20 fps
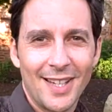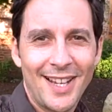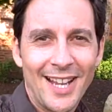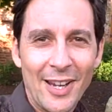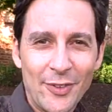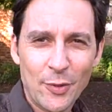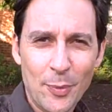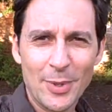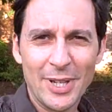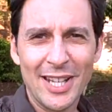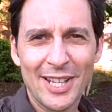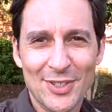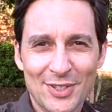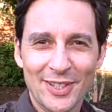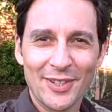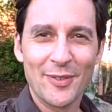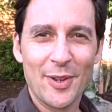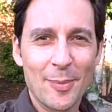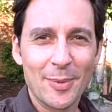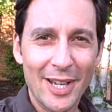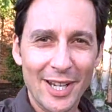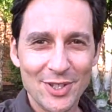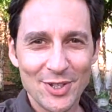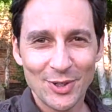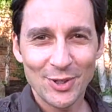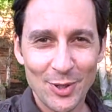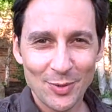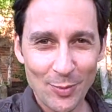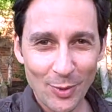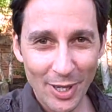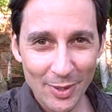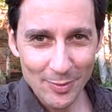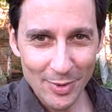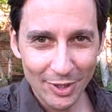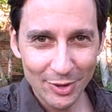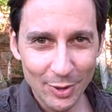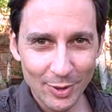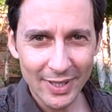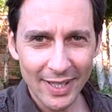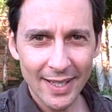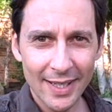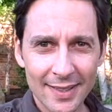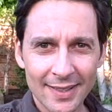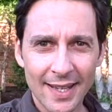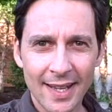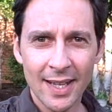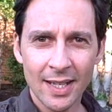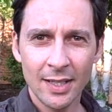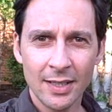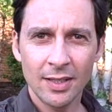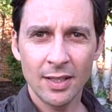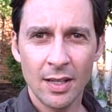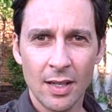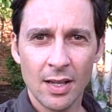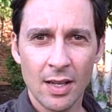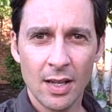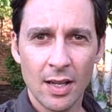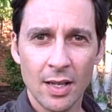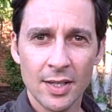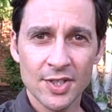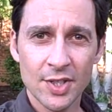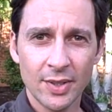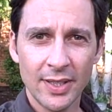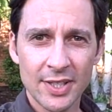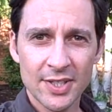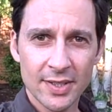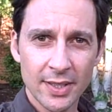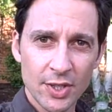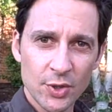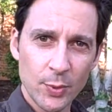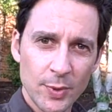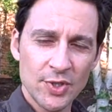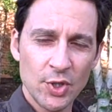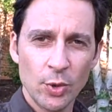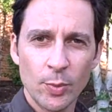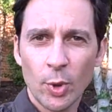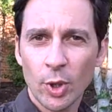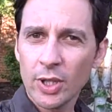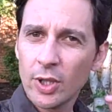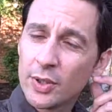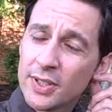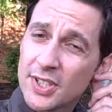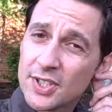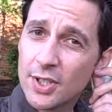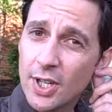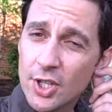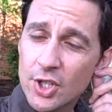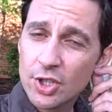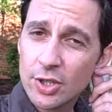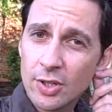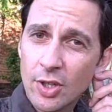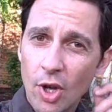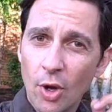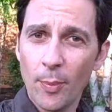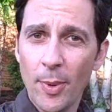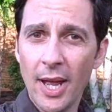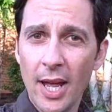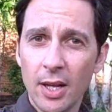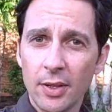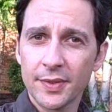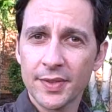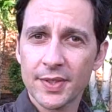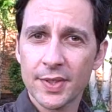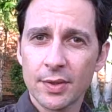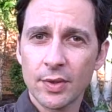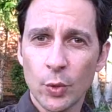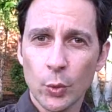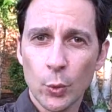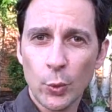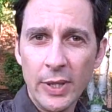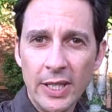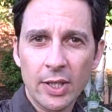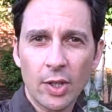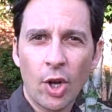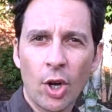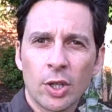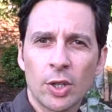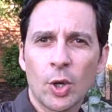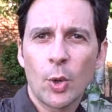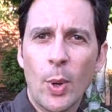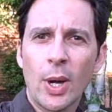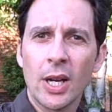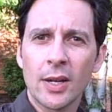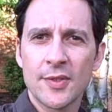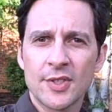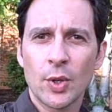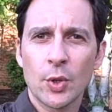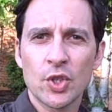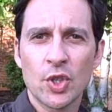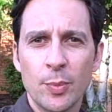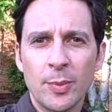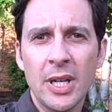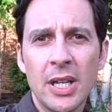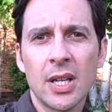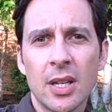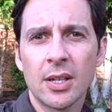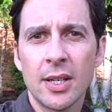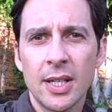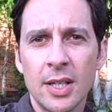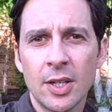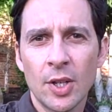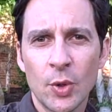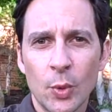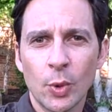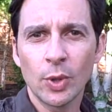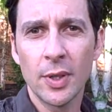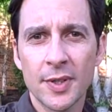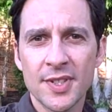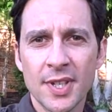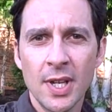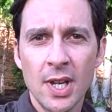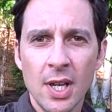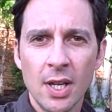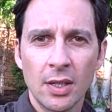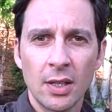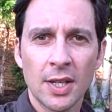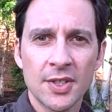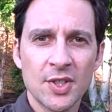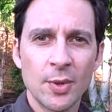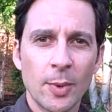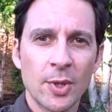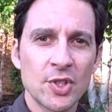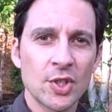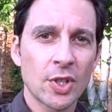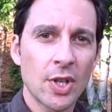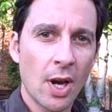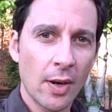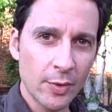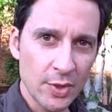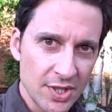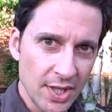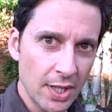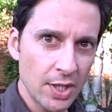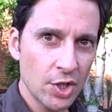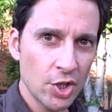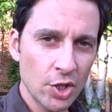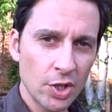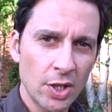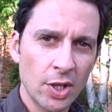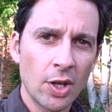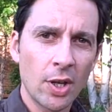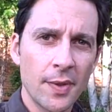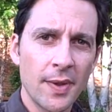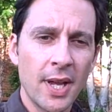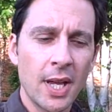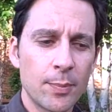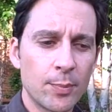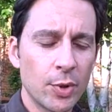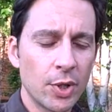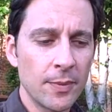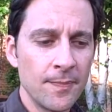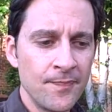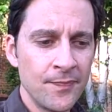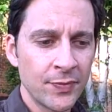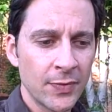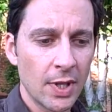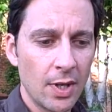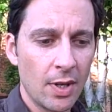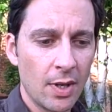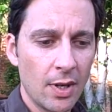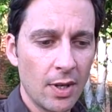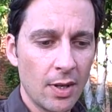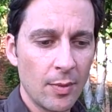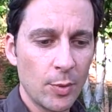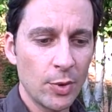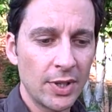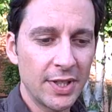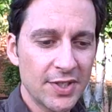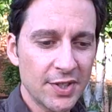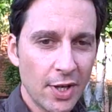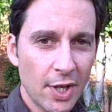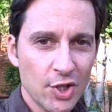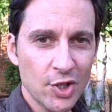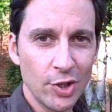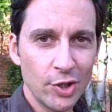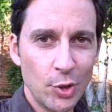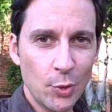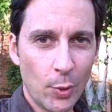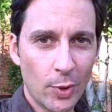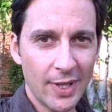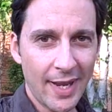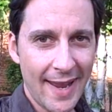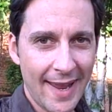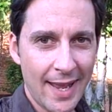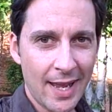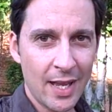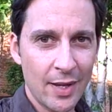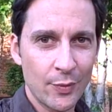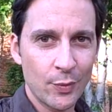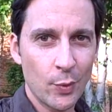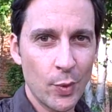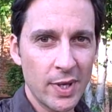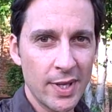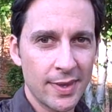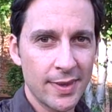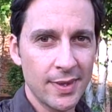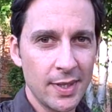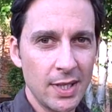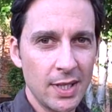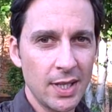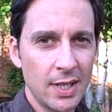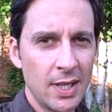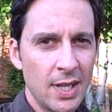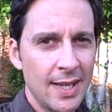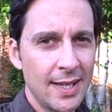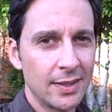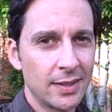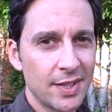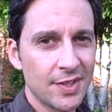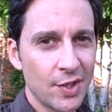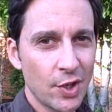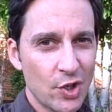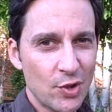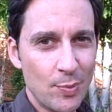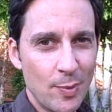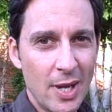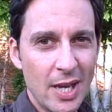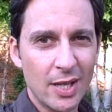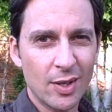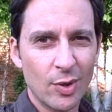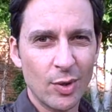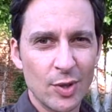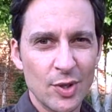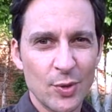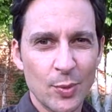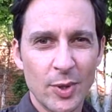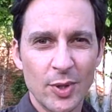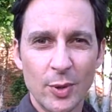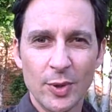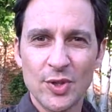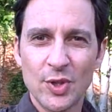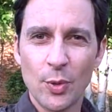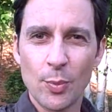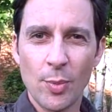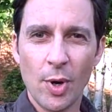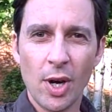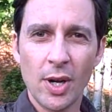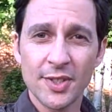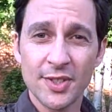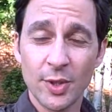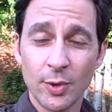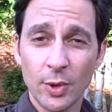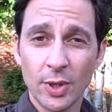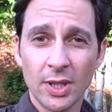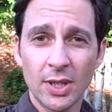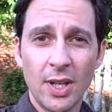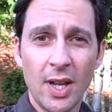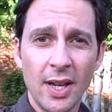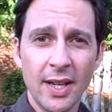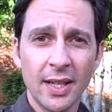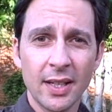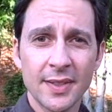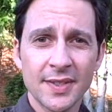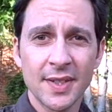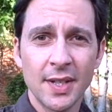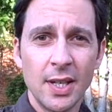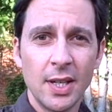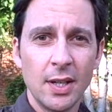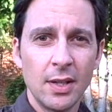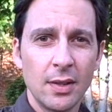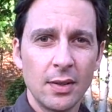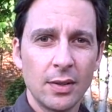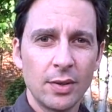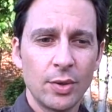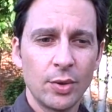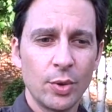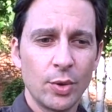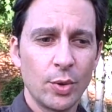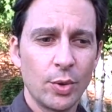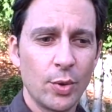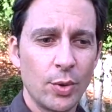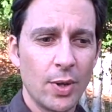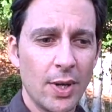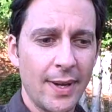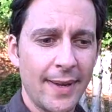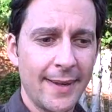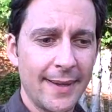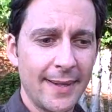Hi everybody, it's Olivia Blanchard, the brand builder again, and so let's resume our little discussion about the real ROI of social media. In other words, not so much the conversation and all that, but the discussion you want to have with the decision makers, whether it's your boss or your client, who